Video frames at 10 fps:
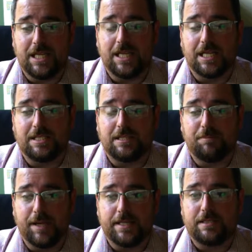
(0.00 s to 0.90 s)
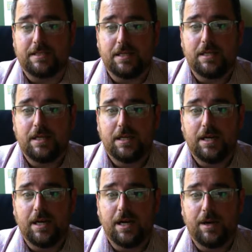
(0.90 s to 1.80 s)
that's the best
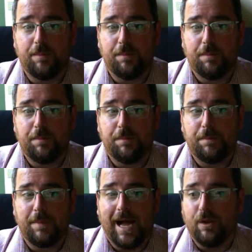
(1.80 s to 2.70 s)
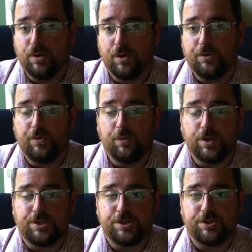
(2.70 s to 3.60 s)
outlook for
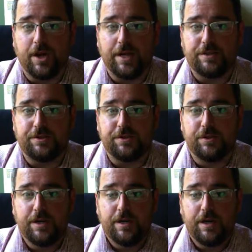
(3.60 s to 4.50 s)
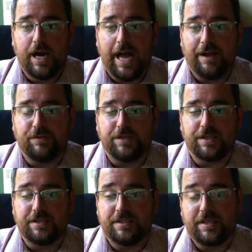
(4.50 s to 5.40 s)
what you're trying to
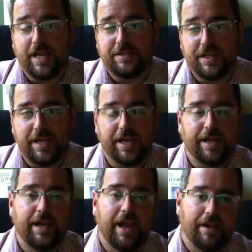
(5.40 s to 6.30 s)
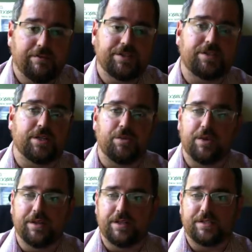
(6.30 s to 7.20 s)
advertise in this case. Again, every single
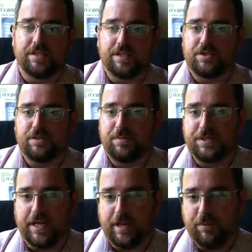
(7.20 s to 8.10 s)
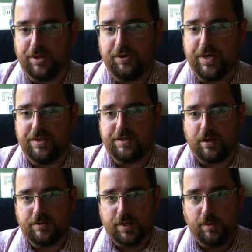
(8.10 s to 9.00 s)
one of these things should be taken with a grain of
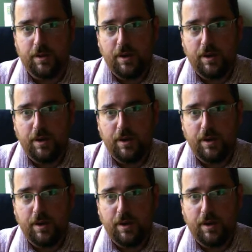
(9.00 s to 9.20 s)
salt. Don't